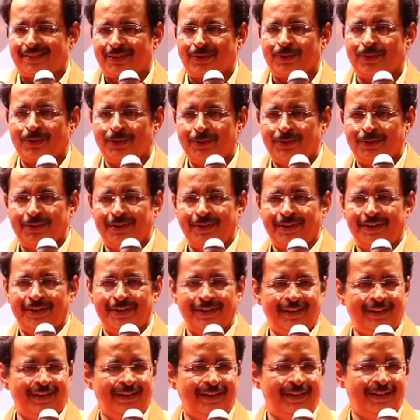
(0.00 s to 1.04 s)
through
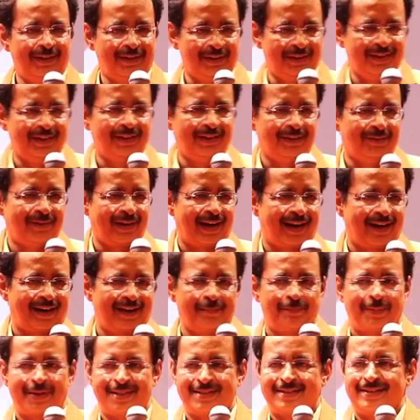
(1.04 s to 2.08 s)
your
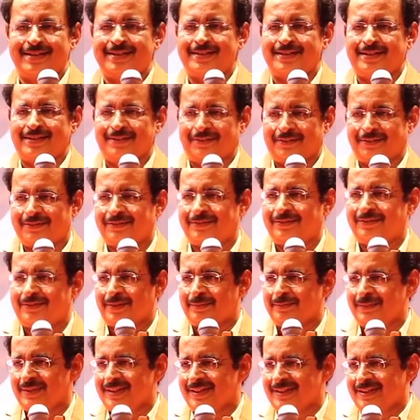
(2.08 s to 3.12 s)
representative
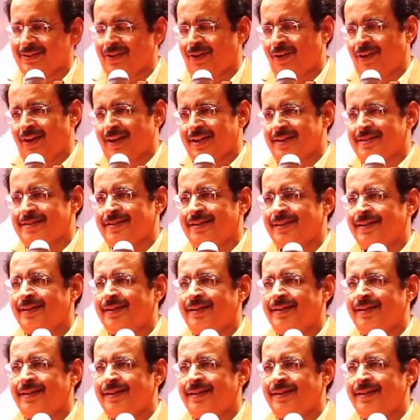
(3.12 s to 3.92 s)
from this college.